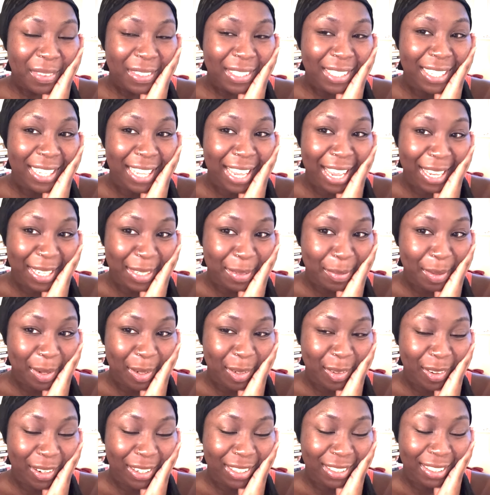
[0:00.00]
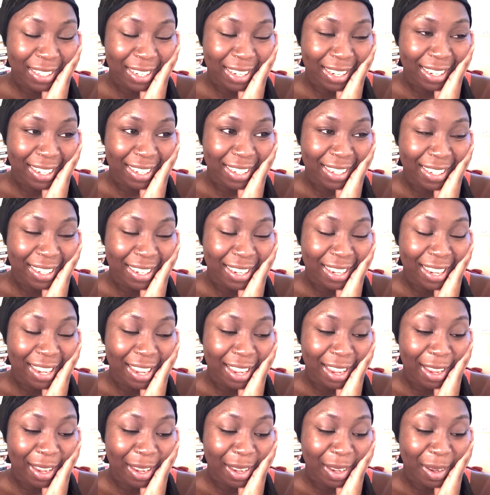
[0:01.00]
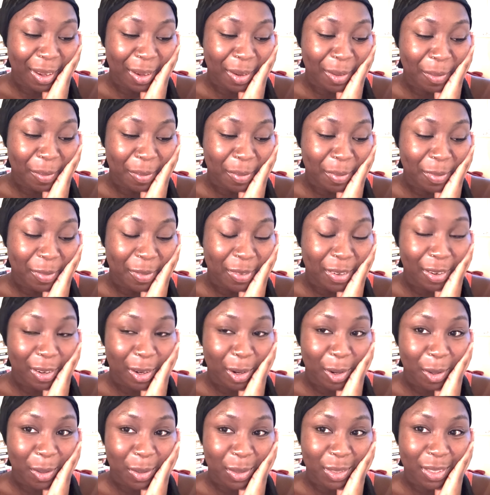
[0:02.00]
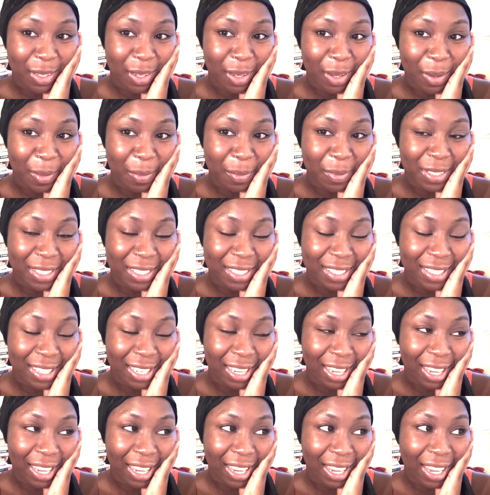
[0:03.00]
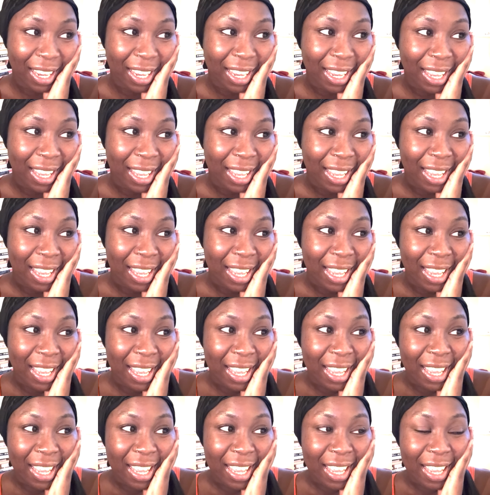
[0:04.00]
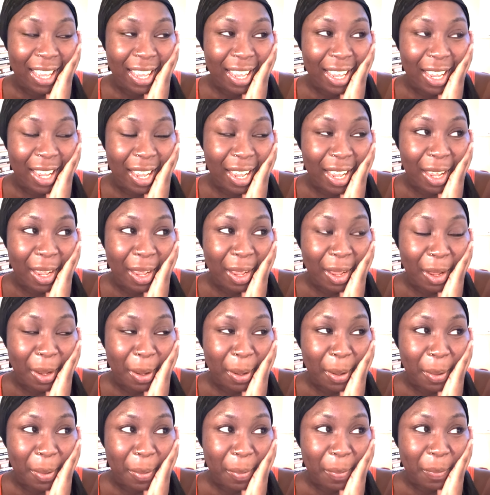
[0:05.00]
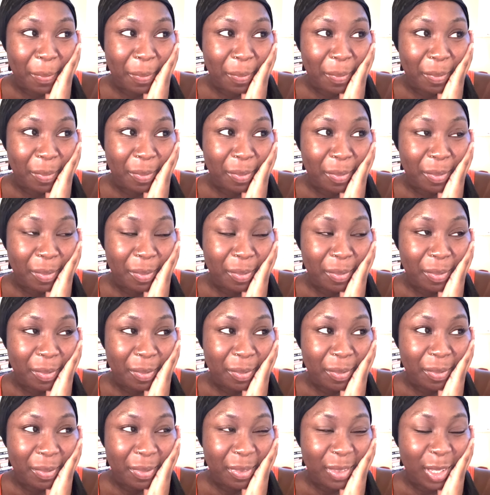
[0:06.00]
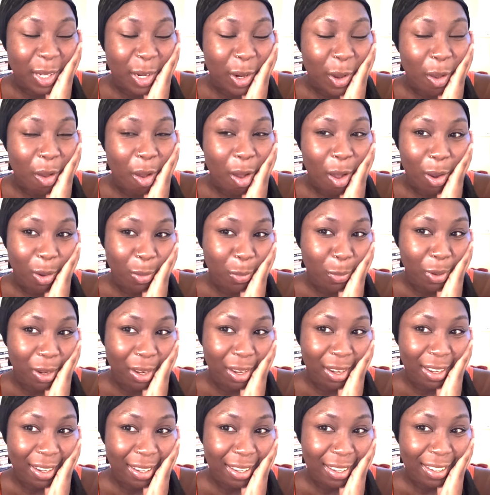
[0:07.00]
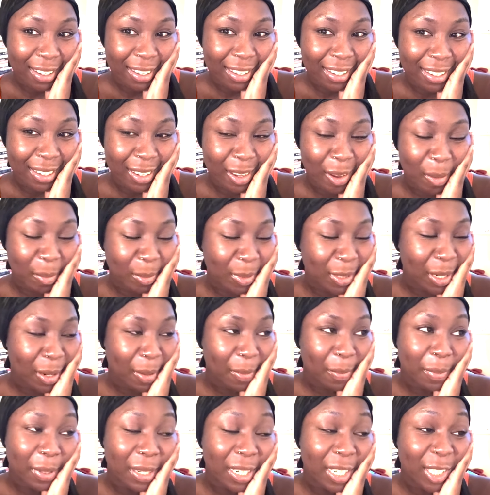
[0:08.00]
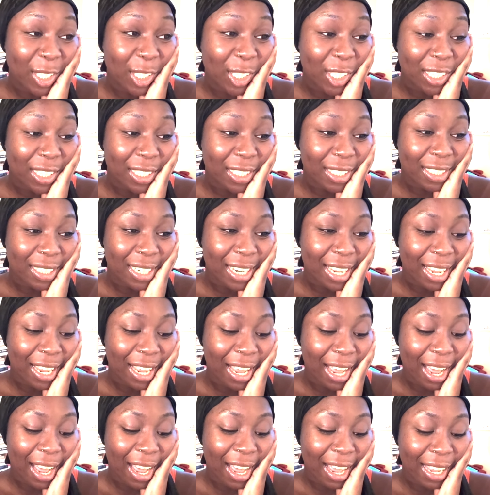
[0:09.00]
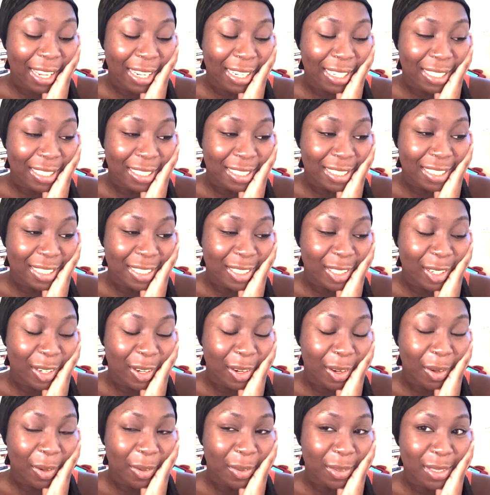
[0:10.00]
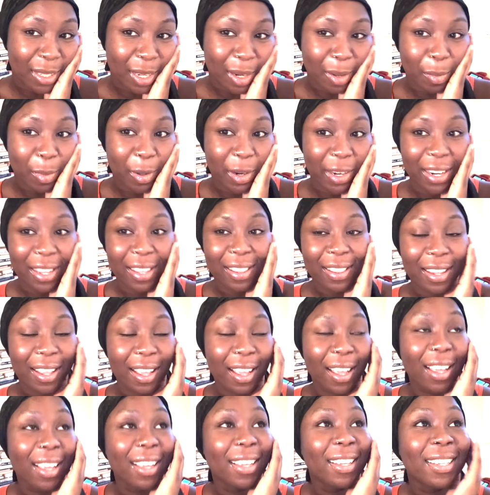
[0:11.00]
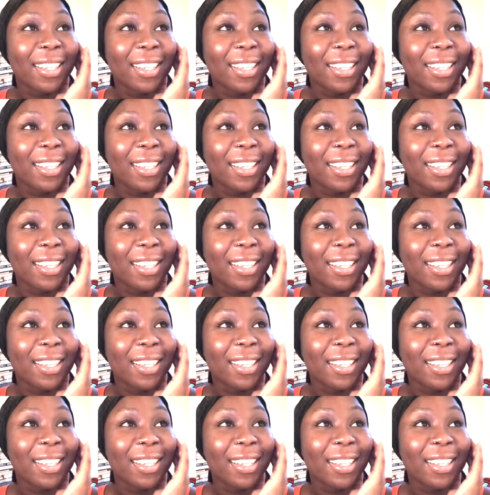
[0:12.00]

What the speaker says: Yeah, it's been a great day. Very wholesome to see, you know, hard work come to completion, and you know, celebrating that,